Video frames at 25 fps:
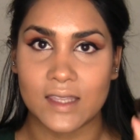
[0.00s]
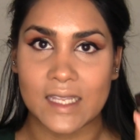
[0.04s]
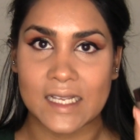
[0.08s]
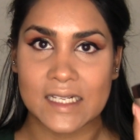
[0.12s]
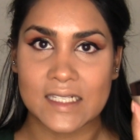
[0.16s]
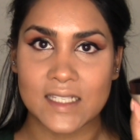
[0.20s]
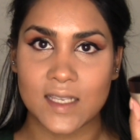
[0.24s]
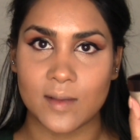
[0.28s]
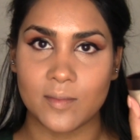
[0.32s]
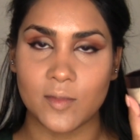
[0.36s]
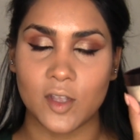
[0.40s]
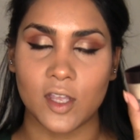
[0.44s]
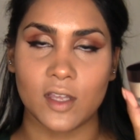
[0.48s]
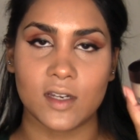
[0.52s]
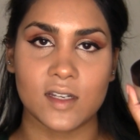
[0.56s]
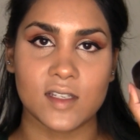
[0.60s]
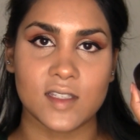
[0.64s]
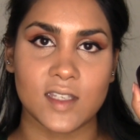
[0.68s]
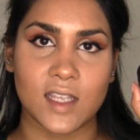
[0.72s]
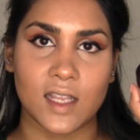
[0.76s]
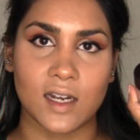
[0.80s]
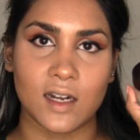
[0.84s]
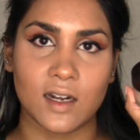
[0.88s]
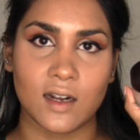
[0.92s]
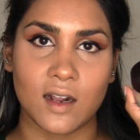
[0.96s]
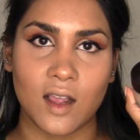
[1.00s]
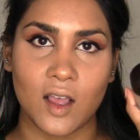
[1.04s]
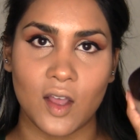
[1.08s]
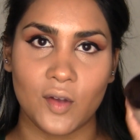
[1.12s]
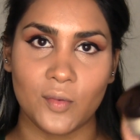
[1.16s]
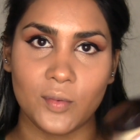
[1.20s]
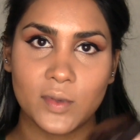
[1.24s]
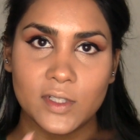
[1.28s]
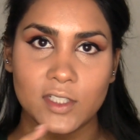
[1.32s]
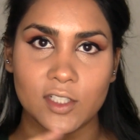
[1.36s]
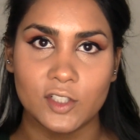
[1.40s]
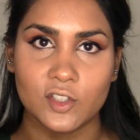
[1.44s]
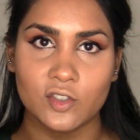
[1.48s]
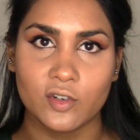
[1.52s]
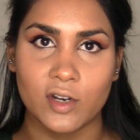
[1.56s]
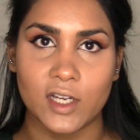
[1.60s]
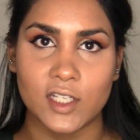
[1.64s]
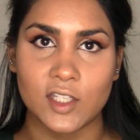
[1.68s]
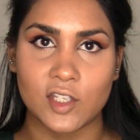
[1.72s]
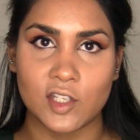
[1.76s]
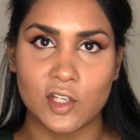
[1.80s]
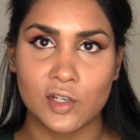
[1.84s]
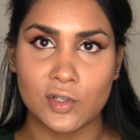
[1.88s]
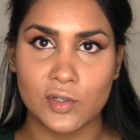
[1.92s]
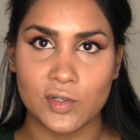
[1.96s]
Next, I'm gonna set it all with the
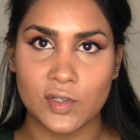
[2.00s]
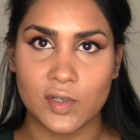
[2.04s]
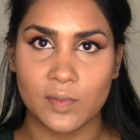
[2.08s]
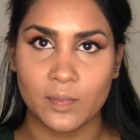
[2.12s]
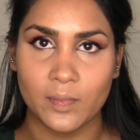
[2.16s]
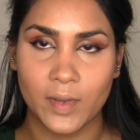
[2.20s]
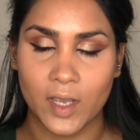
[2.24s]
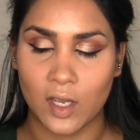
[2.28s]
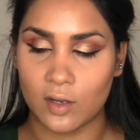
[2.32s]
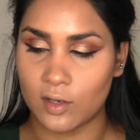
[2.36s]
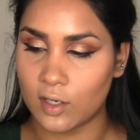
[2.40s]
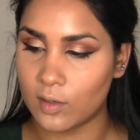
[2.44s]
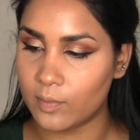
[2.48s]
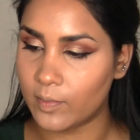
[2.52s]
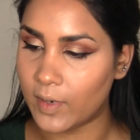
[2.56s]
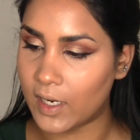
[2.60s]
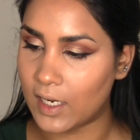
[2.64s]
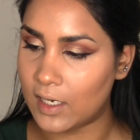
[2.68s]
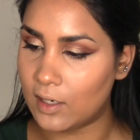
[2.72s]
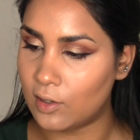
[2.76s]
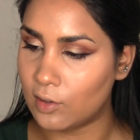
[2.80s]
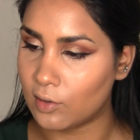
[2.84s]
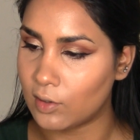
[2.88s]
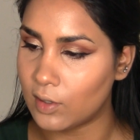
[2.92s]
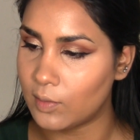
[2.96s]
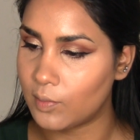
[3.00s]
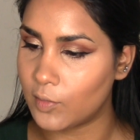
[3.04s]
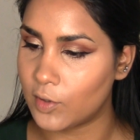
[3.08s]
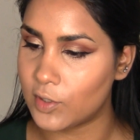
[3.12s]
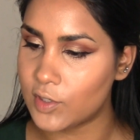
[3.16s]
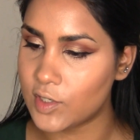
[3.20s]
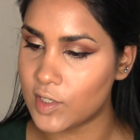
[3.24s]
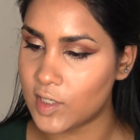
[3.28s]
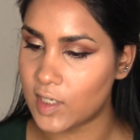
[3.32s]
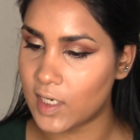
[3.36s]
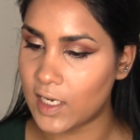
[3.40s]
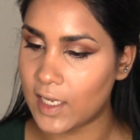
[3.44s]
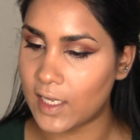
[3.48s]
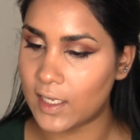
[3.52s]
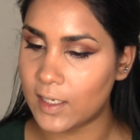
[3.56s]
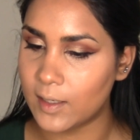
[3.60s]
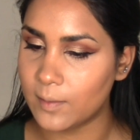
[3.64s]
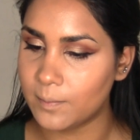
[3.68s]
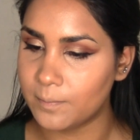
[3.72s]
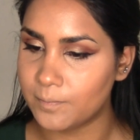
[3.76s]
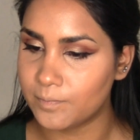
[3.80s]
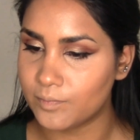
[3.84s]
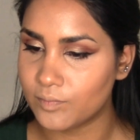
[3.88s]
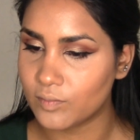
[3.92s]
translucent powder by Laura Mercier.